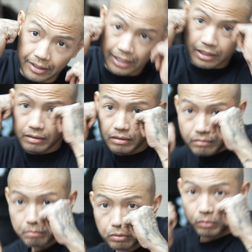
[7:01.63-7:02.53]
they can,
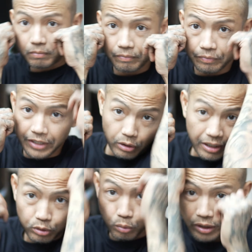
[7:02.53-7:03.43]
boom. They don't
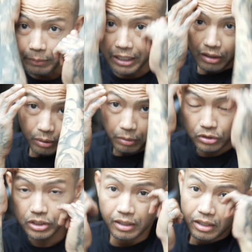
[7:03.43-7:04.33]
have to worry about
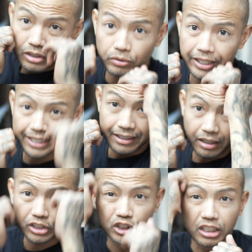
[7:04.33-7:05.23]
elbows, so they can
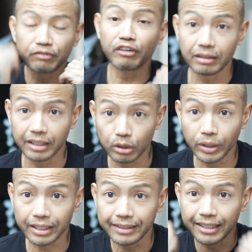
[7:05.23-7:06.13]
adjust fairly
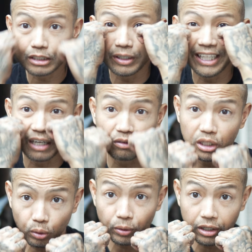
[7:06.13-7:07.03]
quickly. That's why they have a
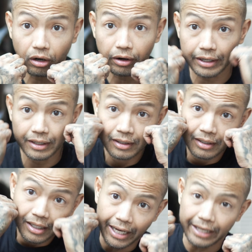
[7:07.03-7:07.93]
lower guard.
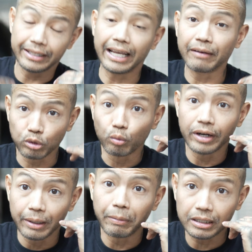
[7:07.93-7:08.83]
And they have to
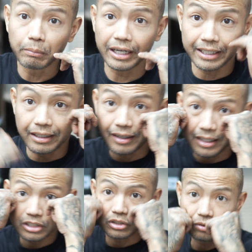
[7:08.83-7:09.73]
worry about the body a
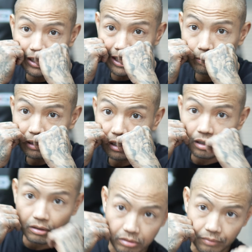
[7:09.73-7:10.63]
lot, so they keep it
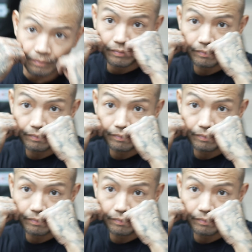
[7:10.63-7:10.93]
low